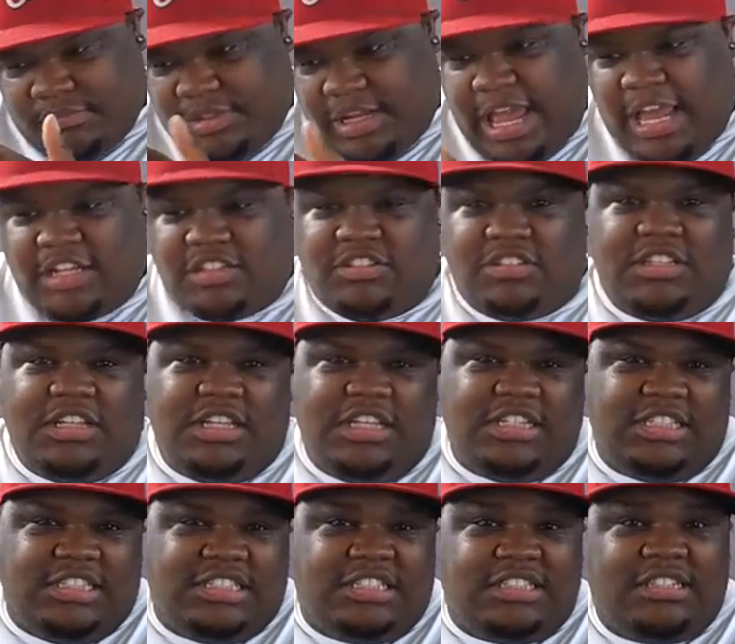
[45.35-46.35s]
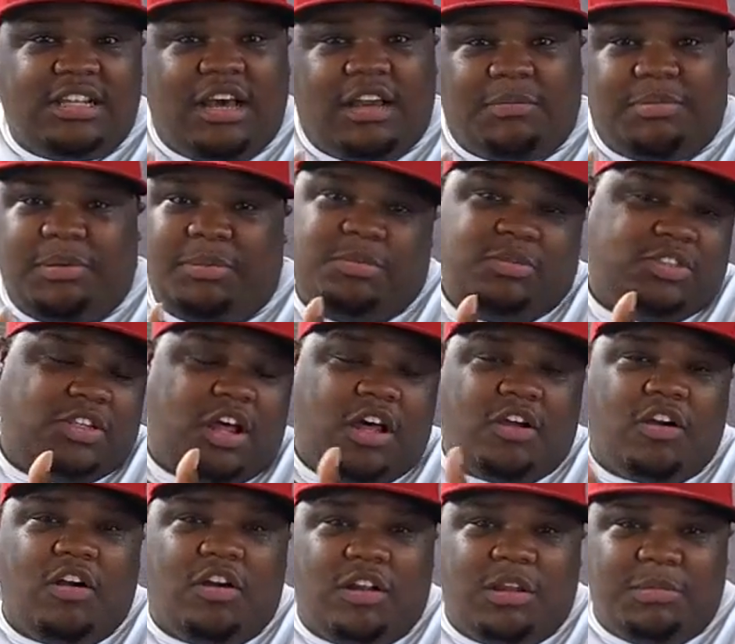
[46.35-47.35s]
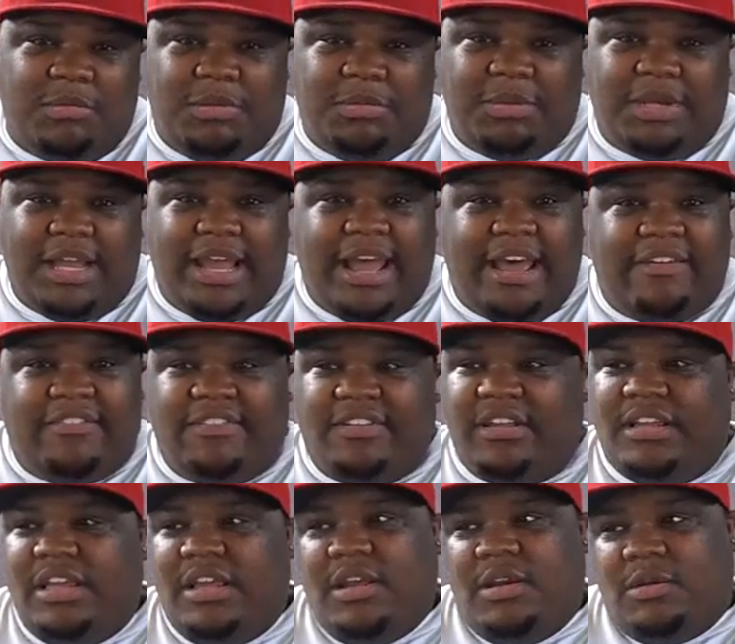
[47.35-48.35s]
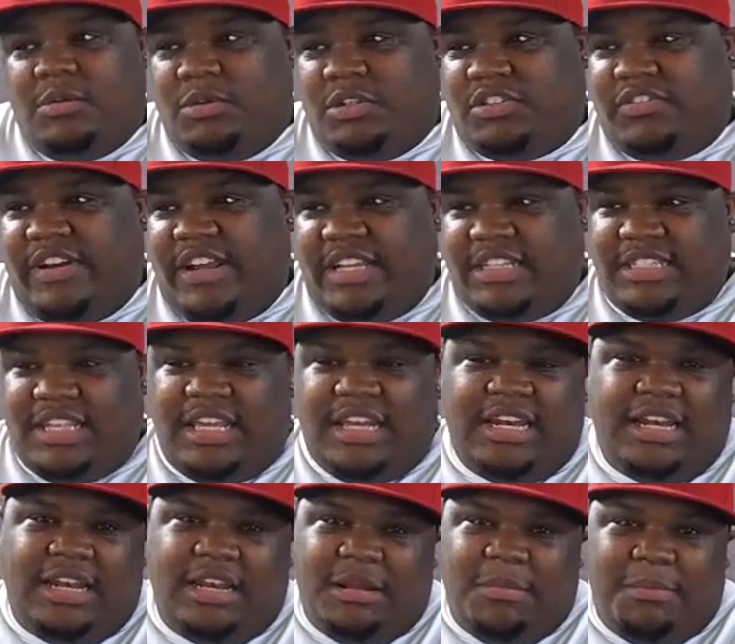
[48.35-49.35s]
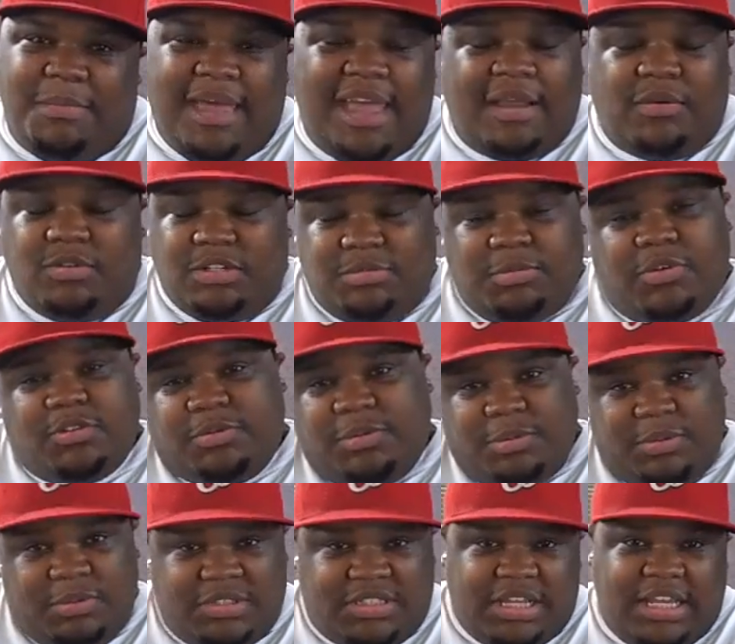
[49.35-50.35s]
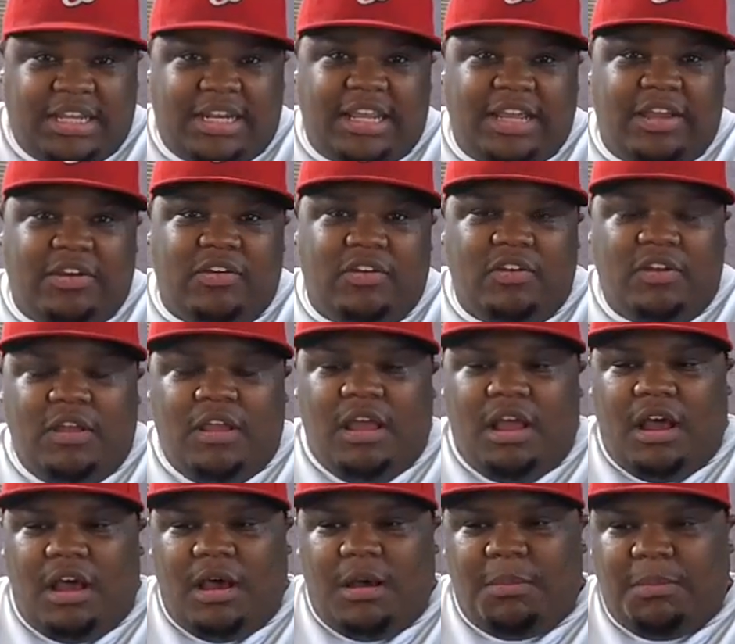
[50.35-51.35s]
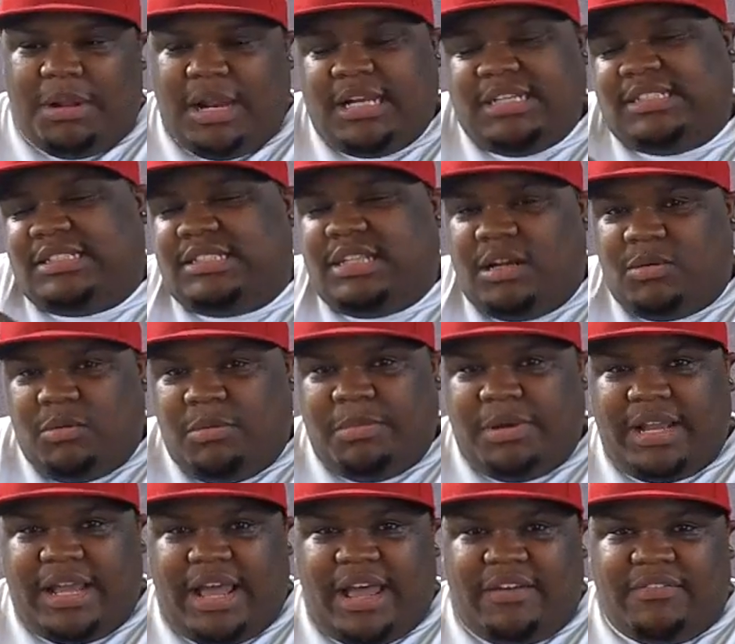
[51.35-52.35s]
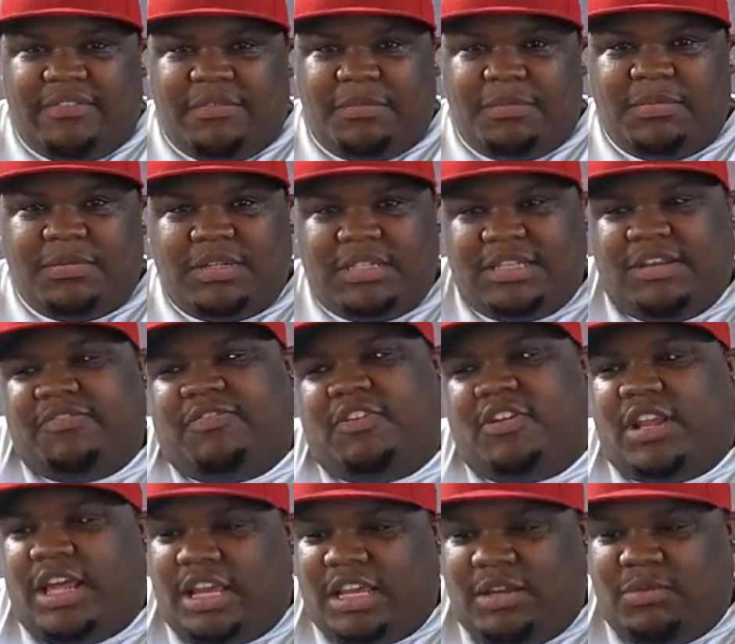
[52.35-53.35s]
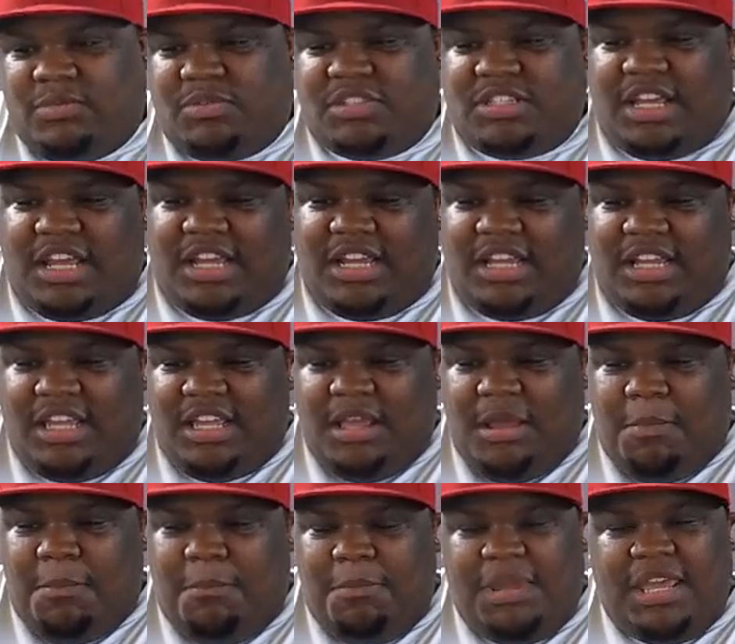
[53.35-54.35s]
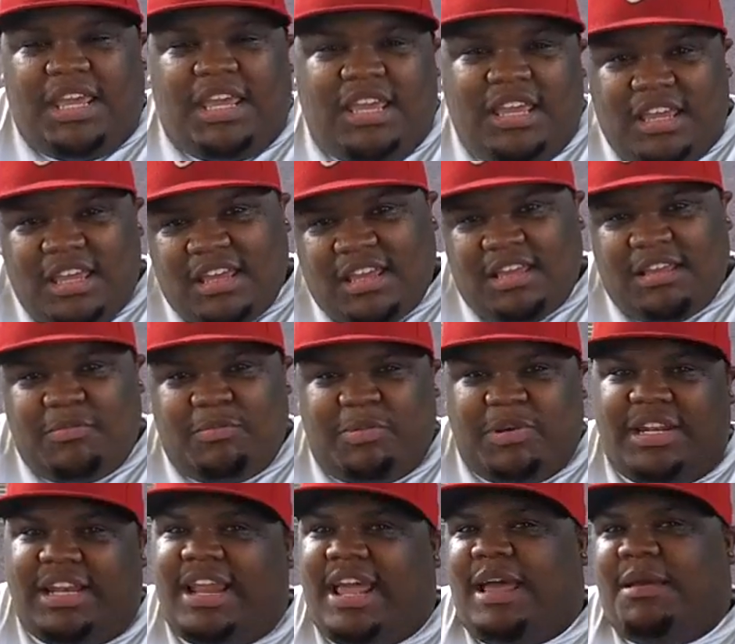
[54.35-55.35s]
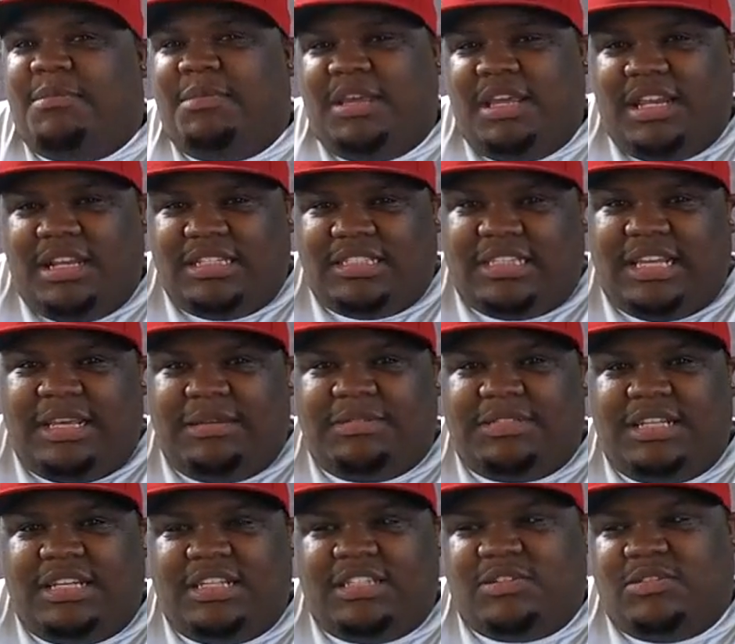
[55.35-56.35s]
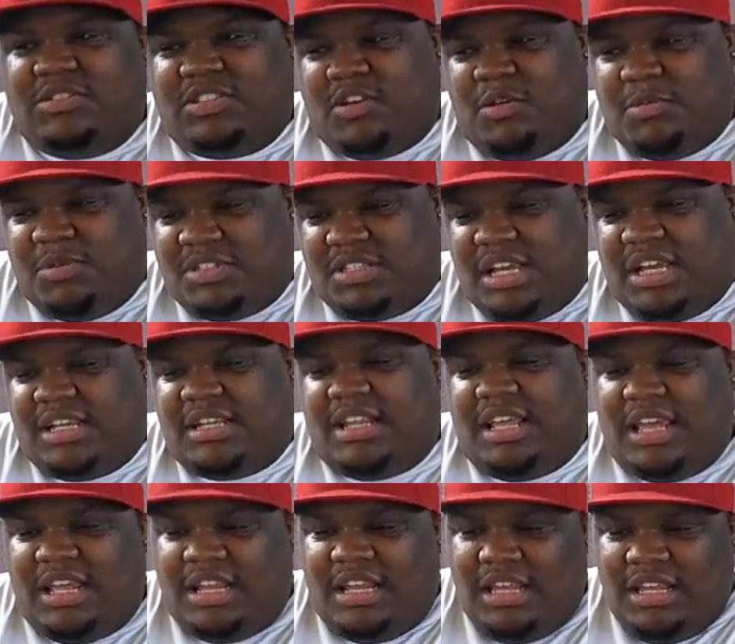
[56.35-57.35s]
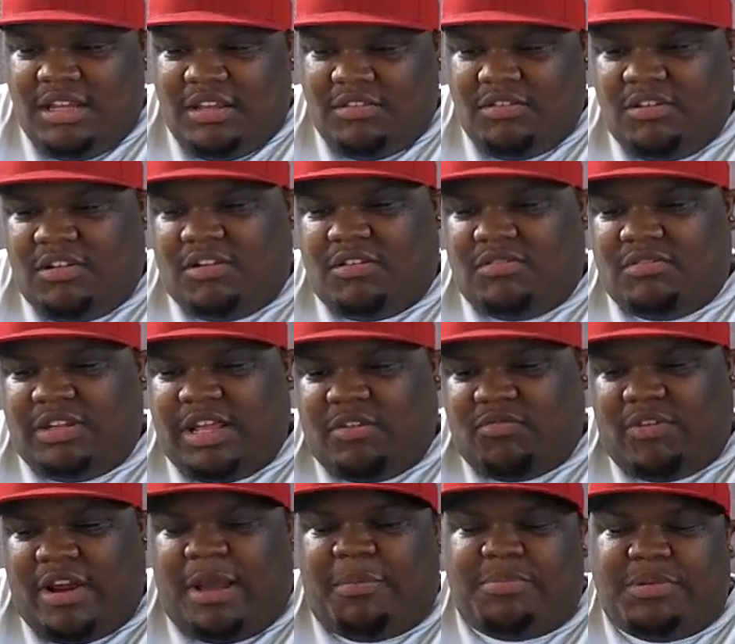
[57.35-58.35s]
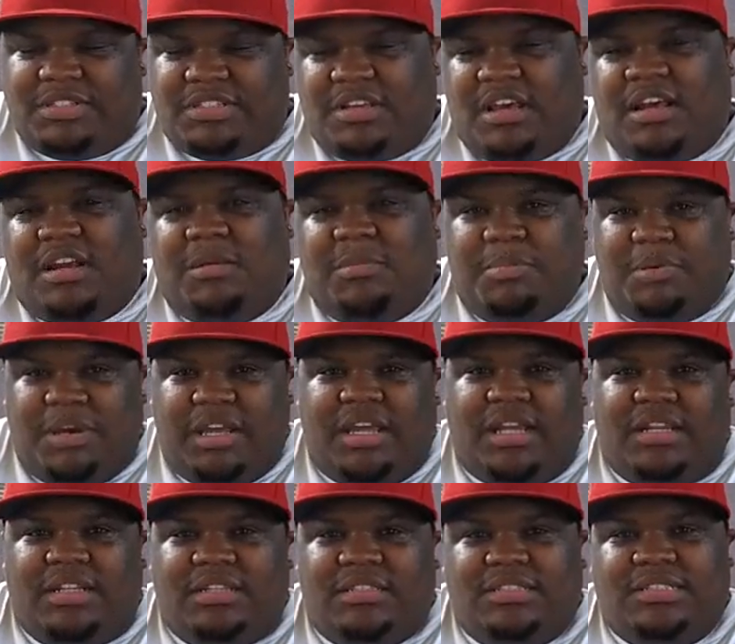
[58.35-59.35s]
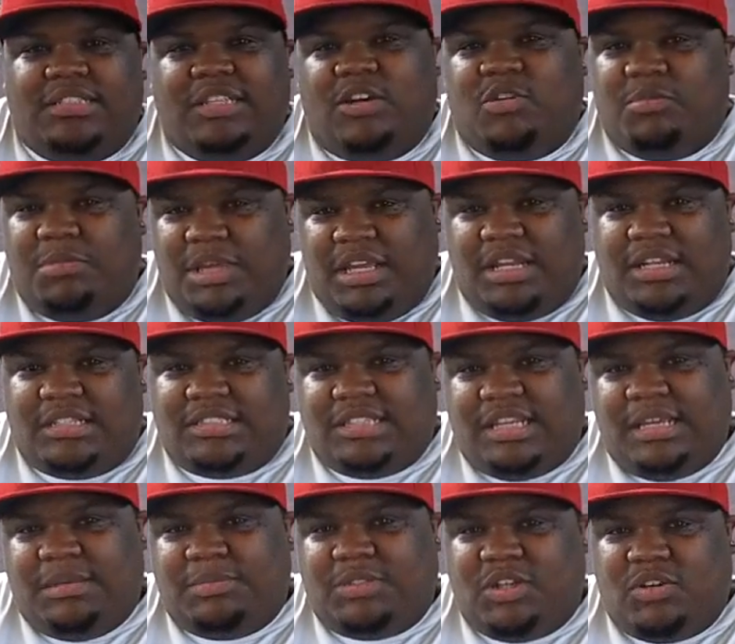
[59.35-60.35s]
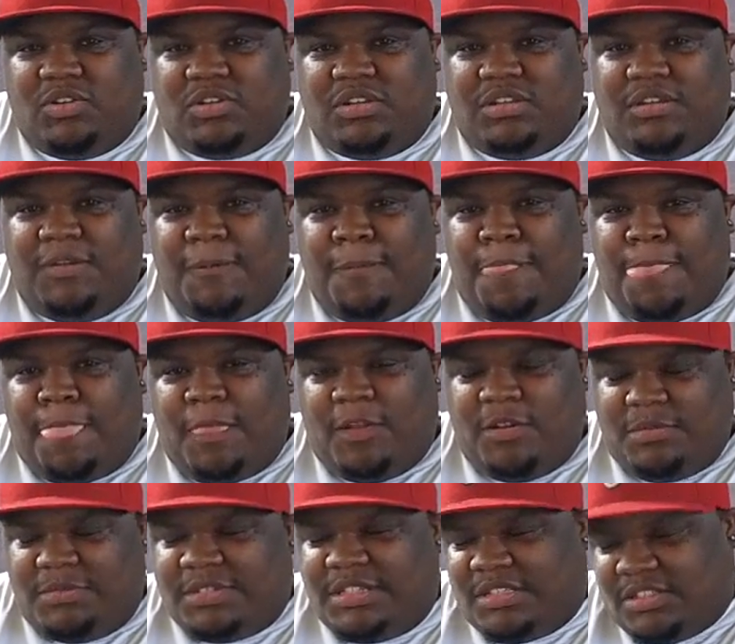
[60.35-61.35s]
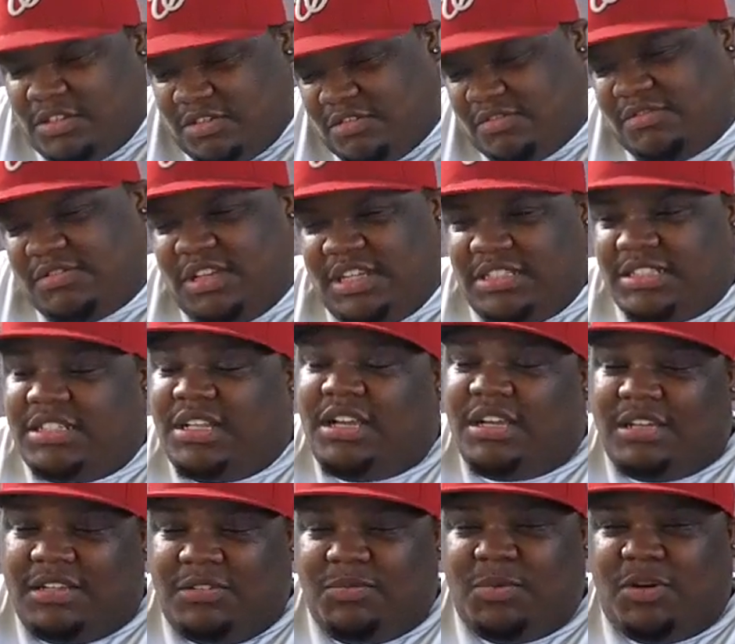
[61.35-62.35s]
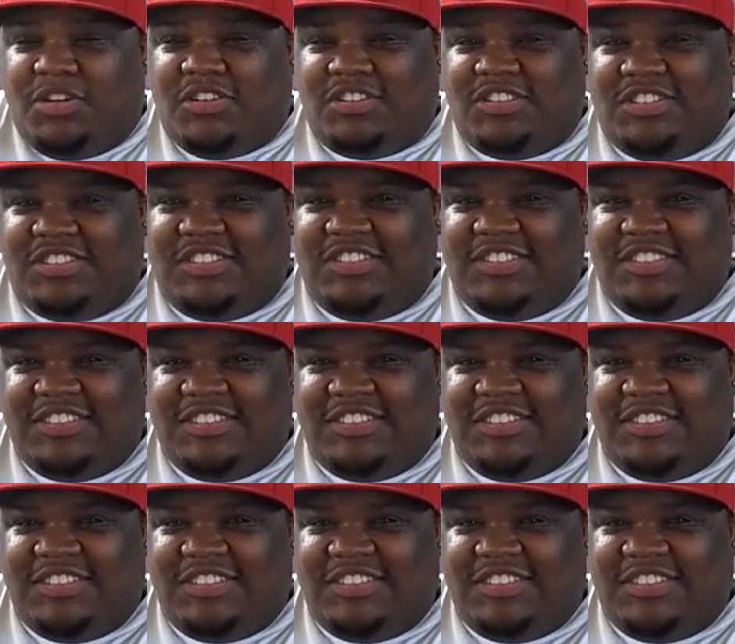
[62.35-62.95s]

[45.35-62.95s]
naturally it just stuck. People started calling me Macguyver, was translated into Mac, which most people say now. But I just stuck with Macguyver because I felt like it was like me, but not me in the same sentence. So it's almost like that, that rap persona, but still me in the same token. You know what I'm saying? So it stuck. It works.